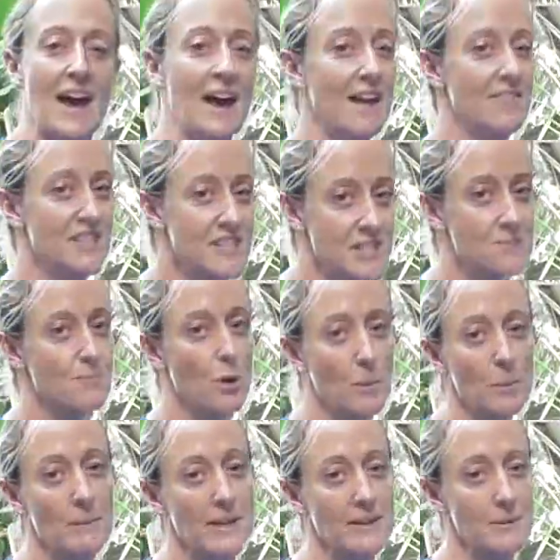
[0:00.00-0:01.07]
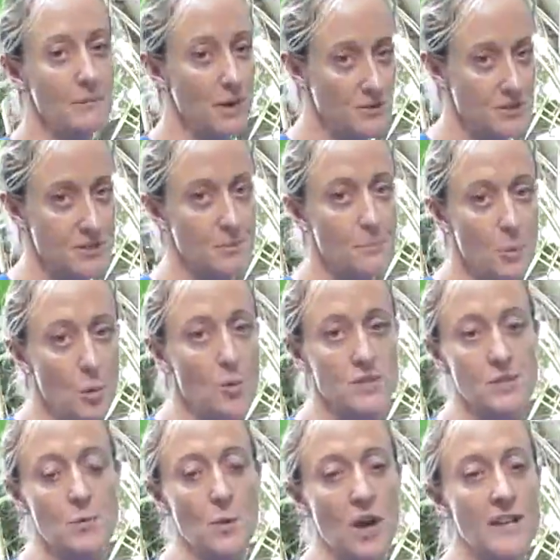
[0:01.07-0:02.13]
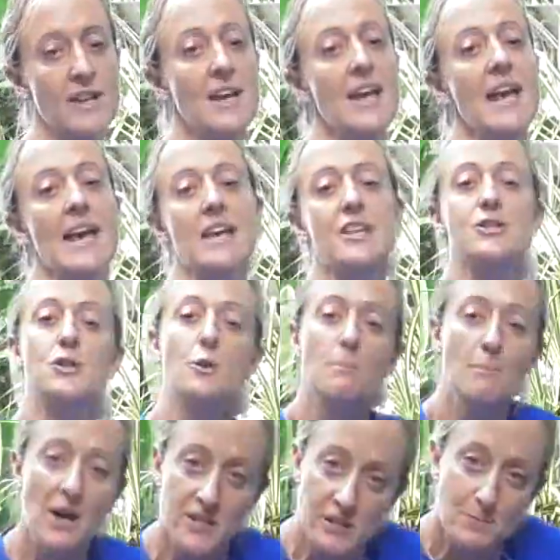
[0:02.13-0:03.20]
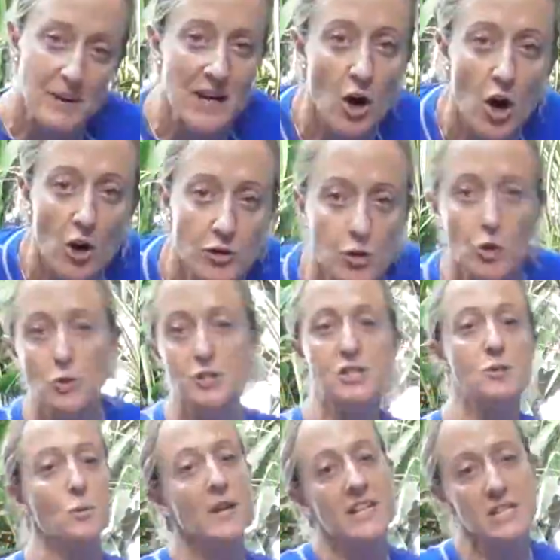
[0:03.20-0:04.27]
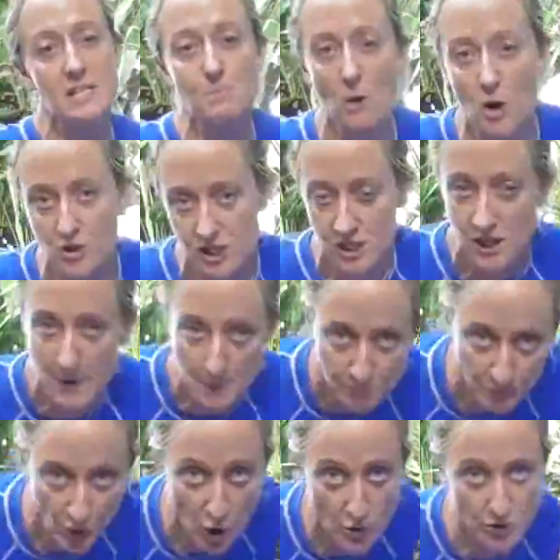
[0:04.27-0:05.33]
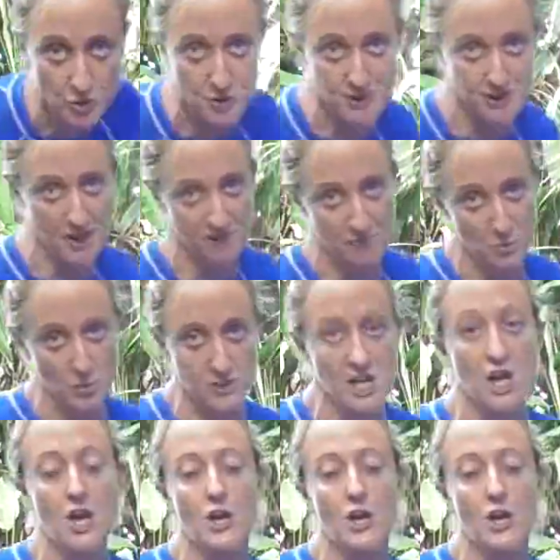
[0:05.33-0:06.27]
and this is probably the most important one, is you must be on your sweet spot on your surfboard.